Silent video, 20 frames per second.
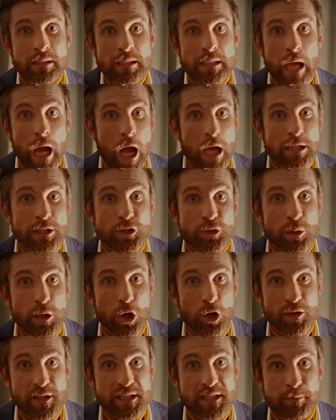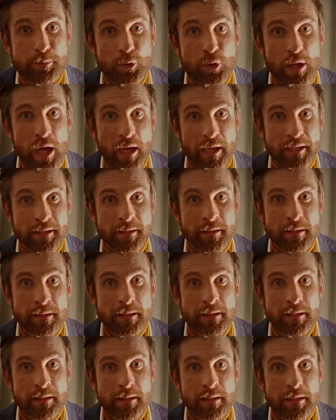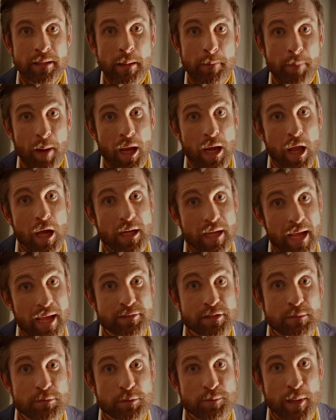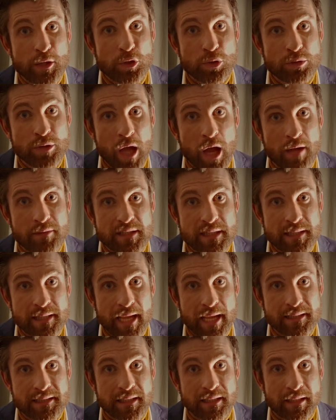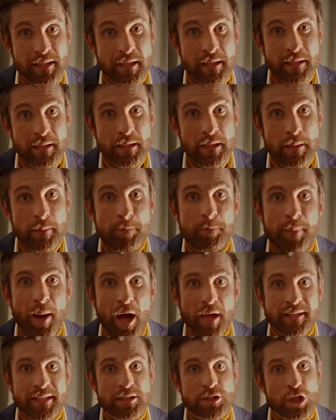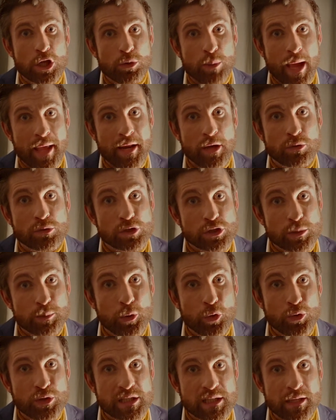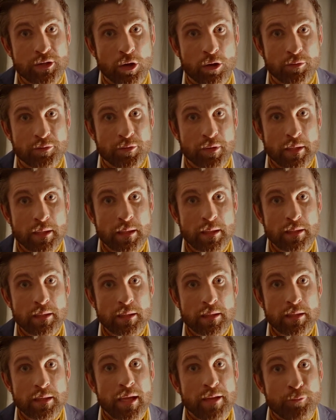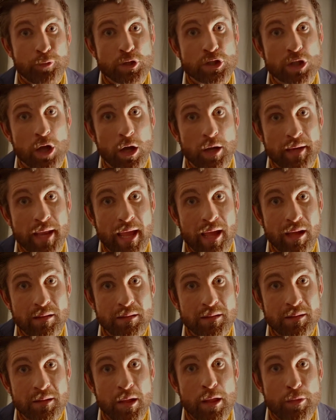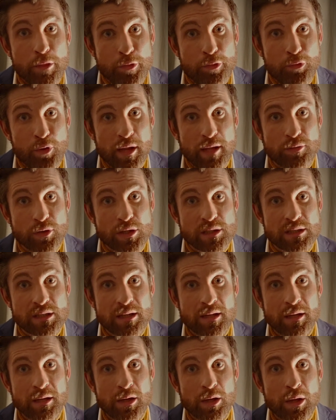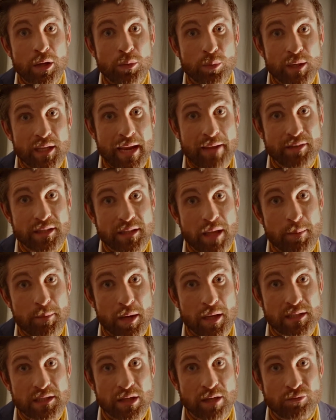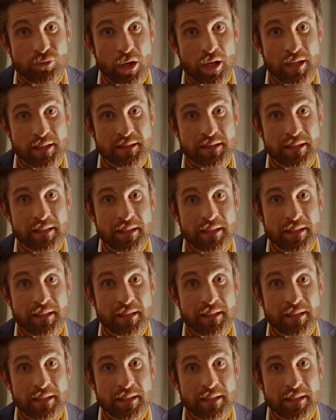I can do a lot of the simple cutting. By luck, I have some special knives in the attic. But I need two adults to pull the skin off. If we start now, the three of us, we can have it done by sunrise.